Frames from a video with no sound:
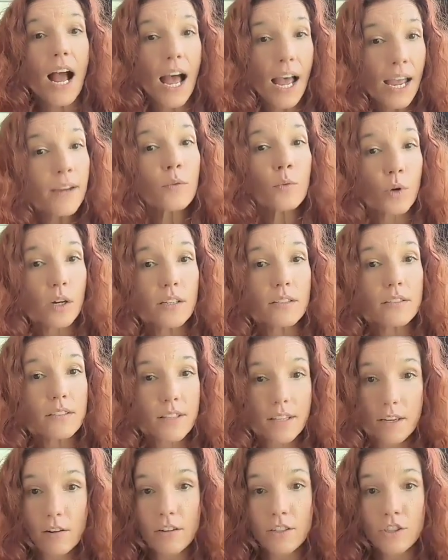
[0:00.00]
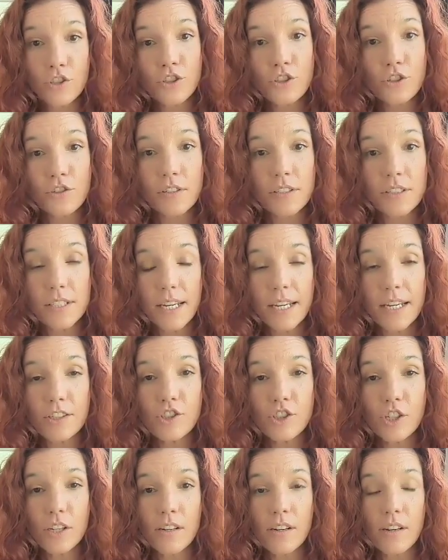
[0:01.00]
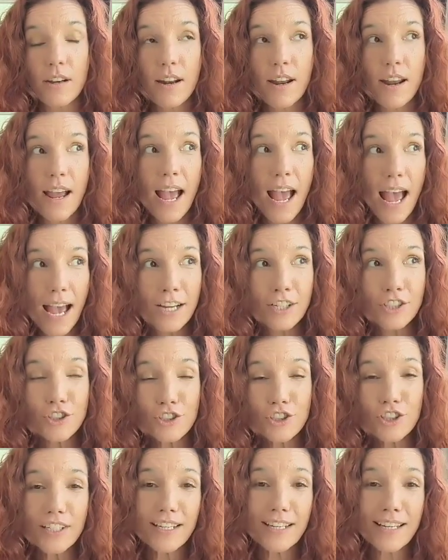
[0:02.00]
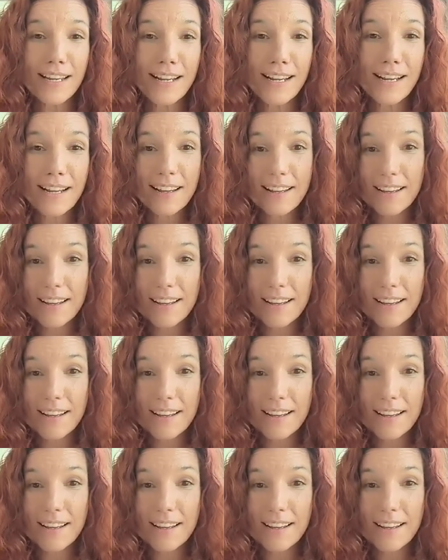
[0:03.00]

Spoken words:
I was their insurance agent, actually,